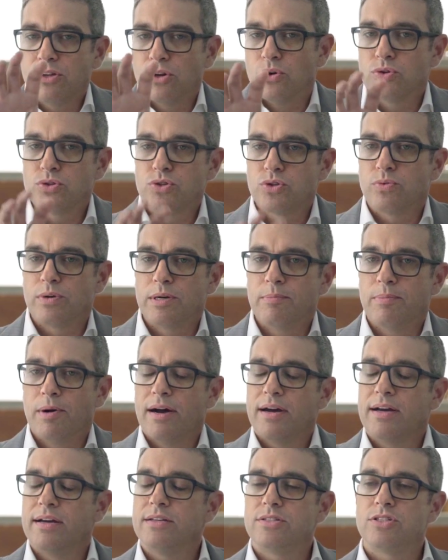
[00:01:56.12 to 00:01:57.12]
those three
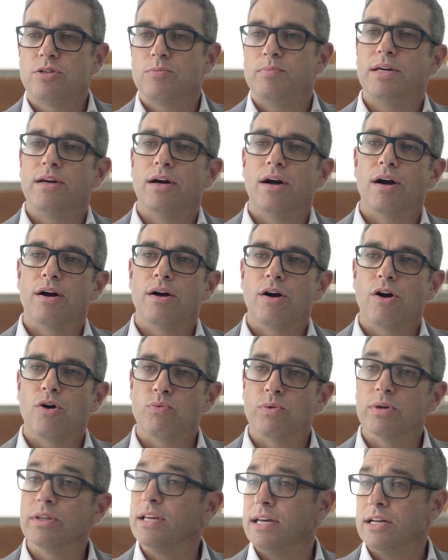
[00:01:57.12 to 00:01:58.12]
buckets to me are
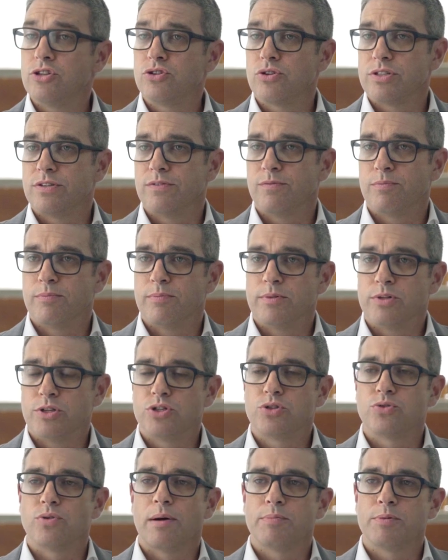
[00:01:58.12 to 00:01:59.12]
really interesting from a
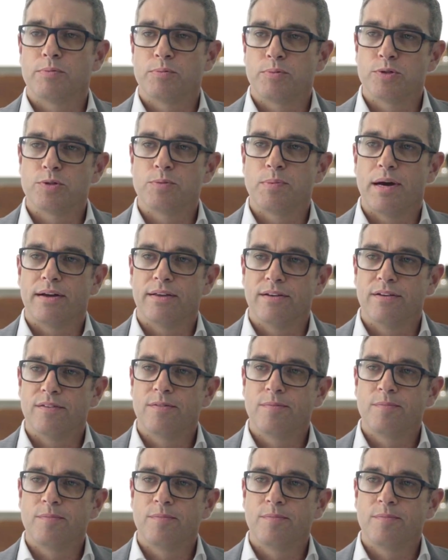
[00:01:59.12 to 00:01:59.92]
disruptive perspective.